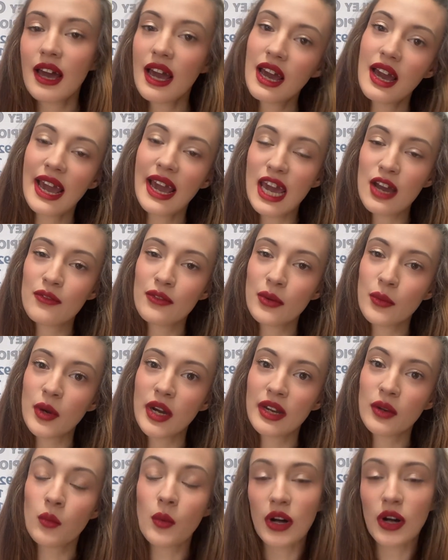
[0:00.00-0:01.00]
Hey
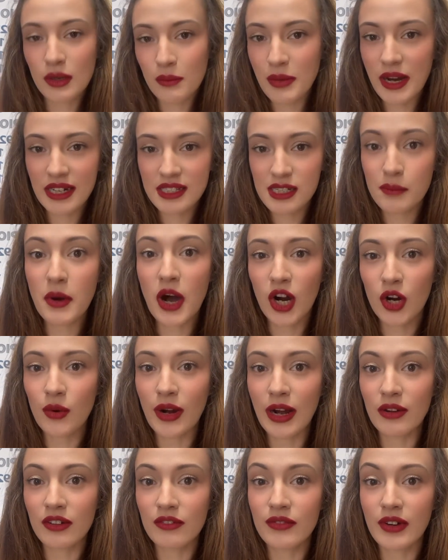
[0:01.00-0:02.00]
everyone, welcome back to Puck
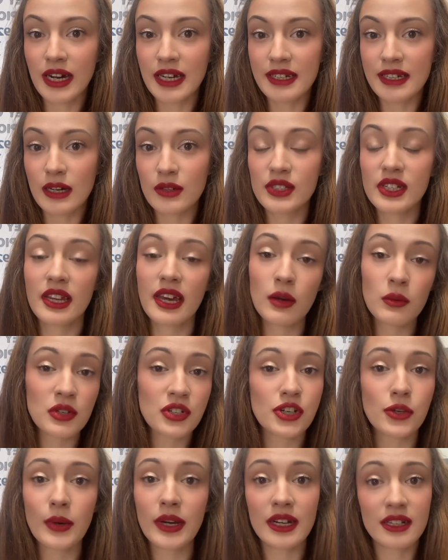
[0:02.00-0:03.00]
Around and Find Out. Today we're
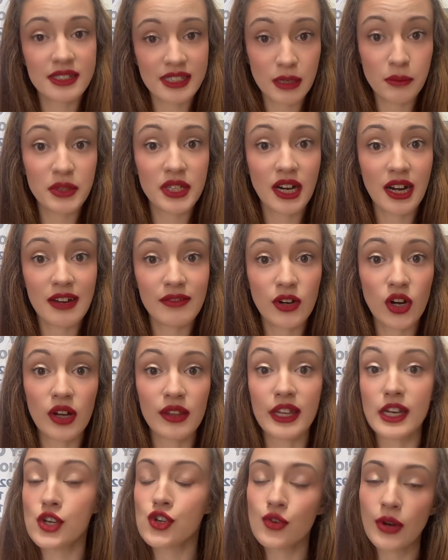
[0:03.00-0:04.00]
doing a deep dive on
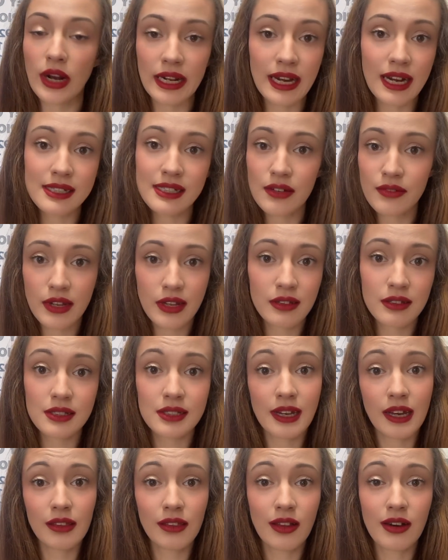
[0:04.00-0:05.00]
the trade activity at the
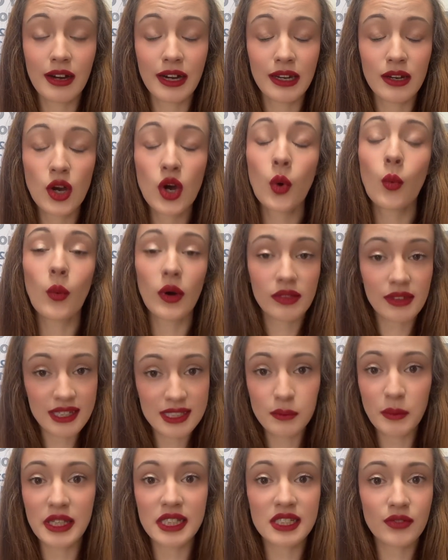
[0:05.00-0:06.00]
deadline, what this
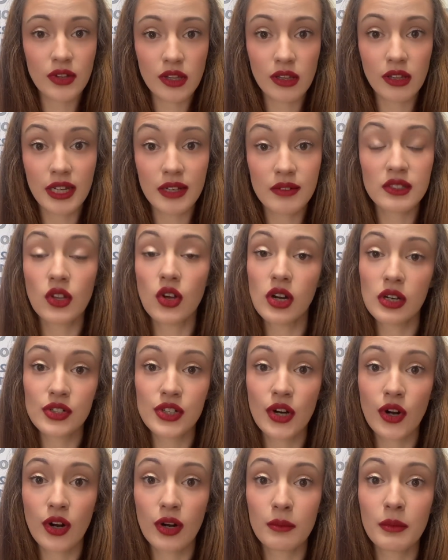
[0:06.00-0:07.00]
means for the Leafs long
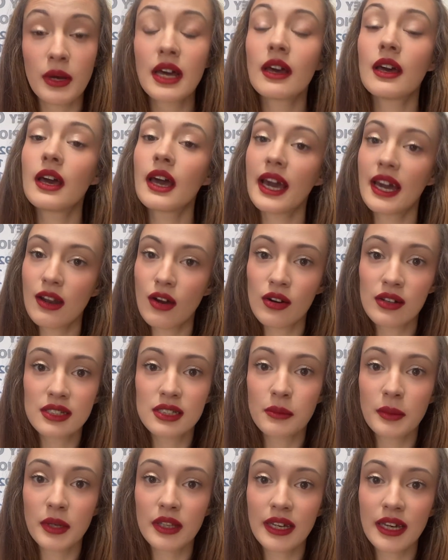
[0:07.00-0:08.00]
term, and
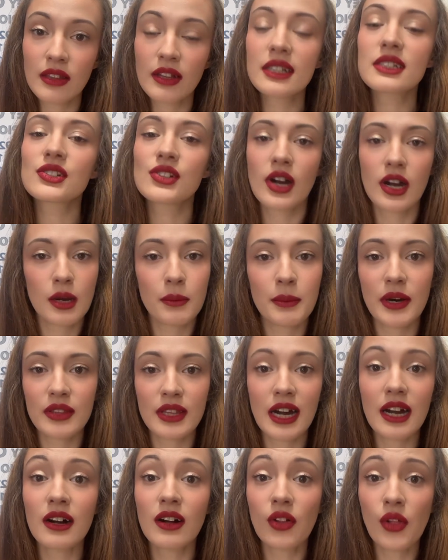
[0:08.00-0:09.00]
ultimately let's talk about that
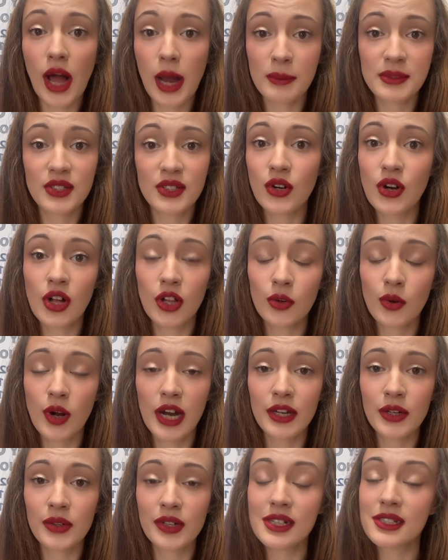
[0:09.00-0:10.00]
collapse in
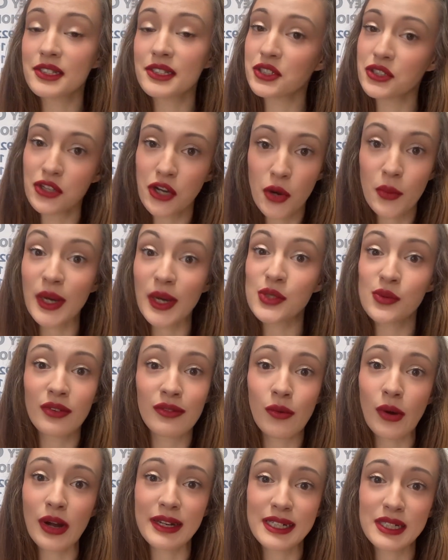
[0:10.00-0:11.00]
Colorado because there's no way to
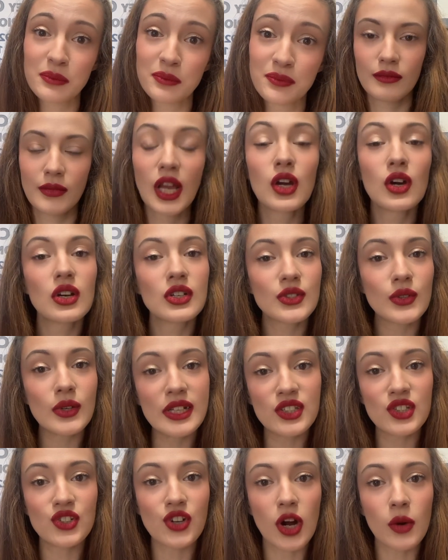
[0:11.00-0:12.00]
avoid it. So
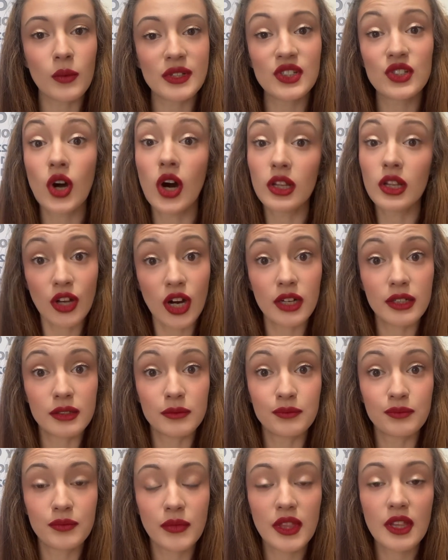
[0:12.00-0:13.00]
let's start with Scott Laughton.
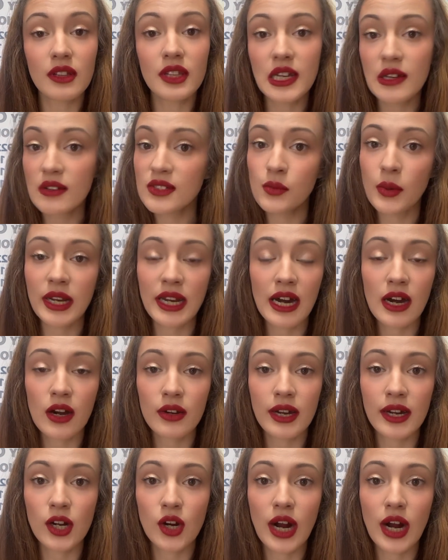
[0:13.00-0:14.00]
The Leafs went out
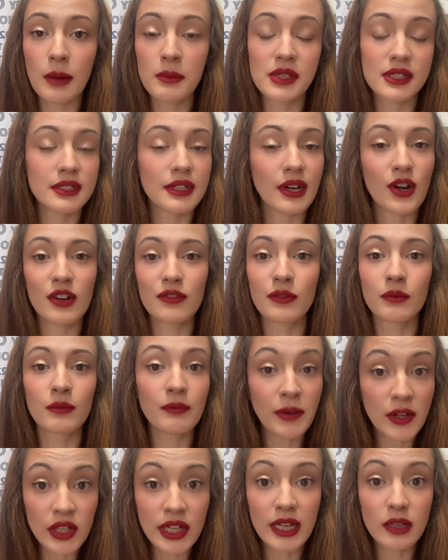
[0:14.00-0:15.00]
and grabbed a center from
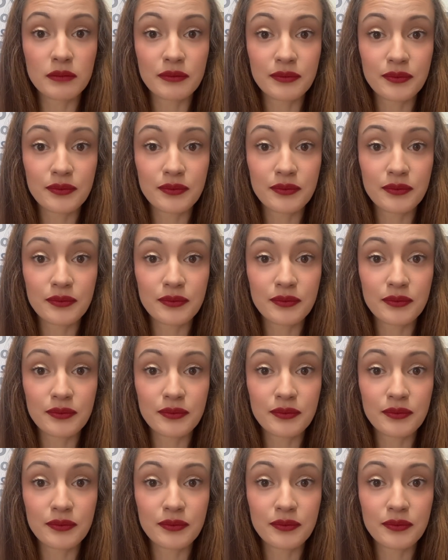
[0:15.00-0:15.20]
Philly.